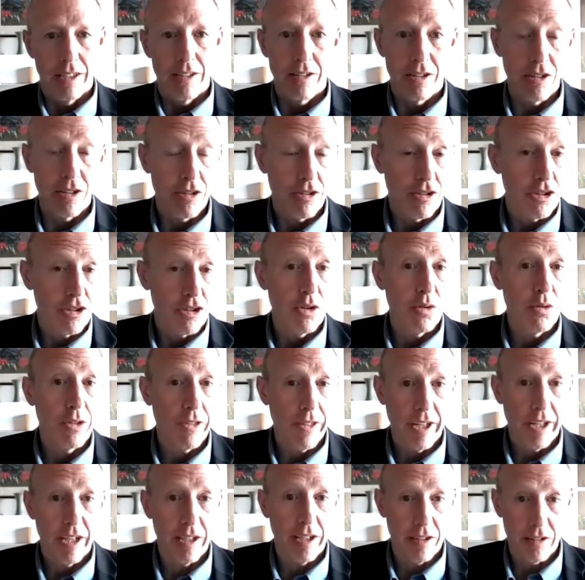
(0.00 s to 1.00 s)
There's two
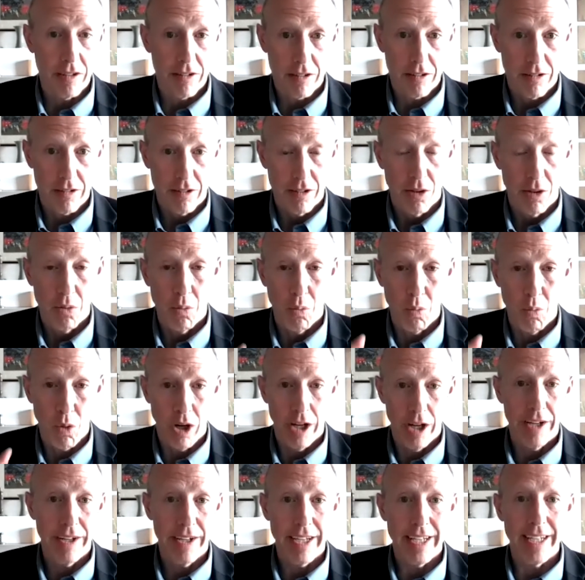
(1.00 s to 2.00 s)
things.
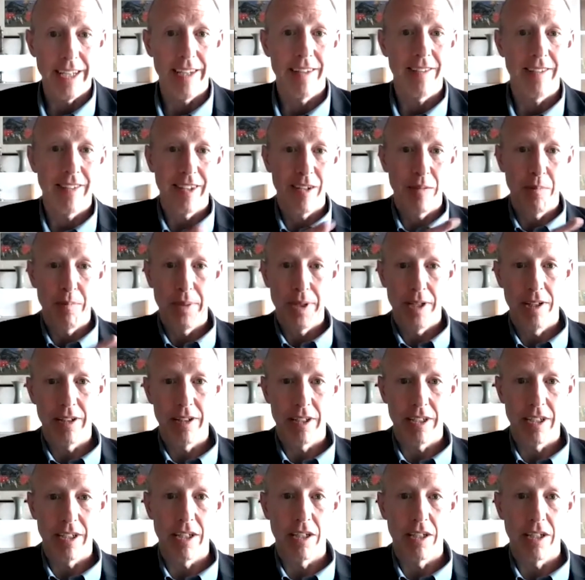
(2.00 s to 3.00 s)
One is the
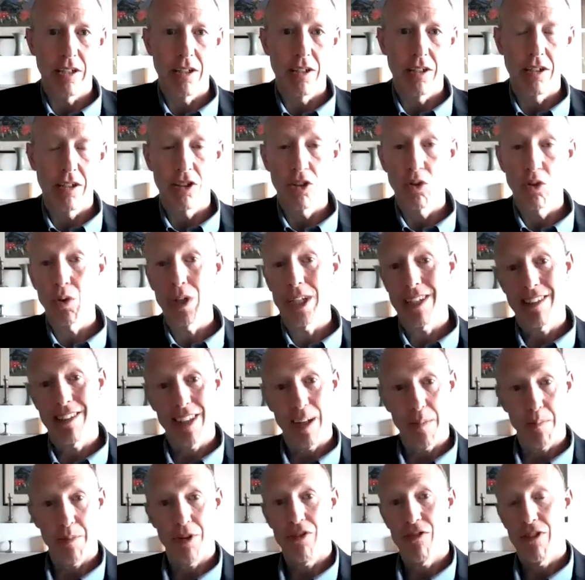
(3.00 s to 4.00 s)
ability to
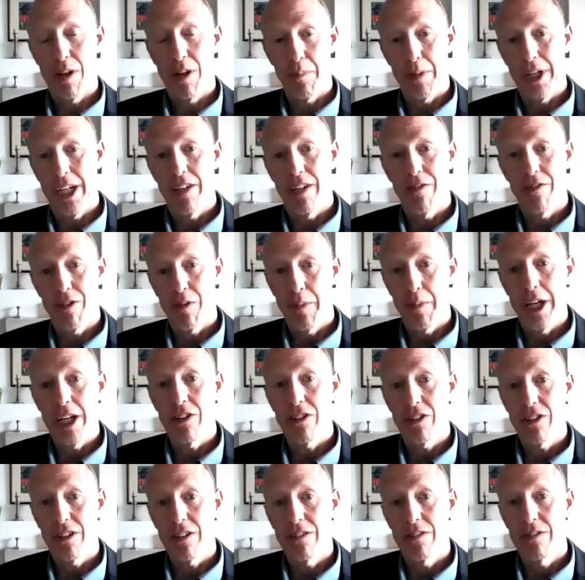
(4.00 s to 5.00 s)
accept streaming
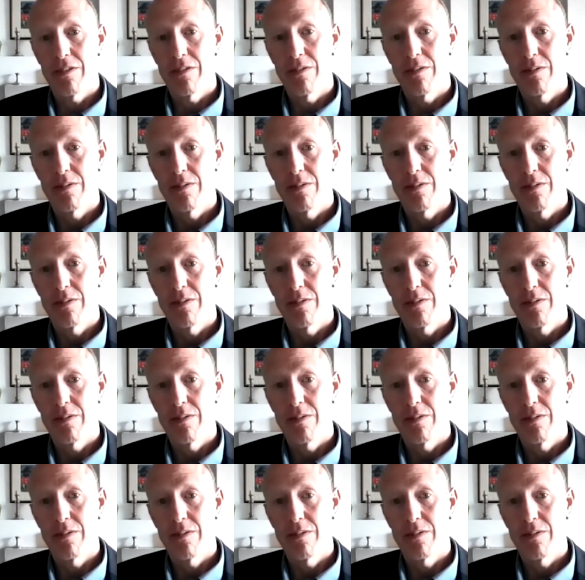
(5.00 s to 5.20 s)
information.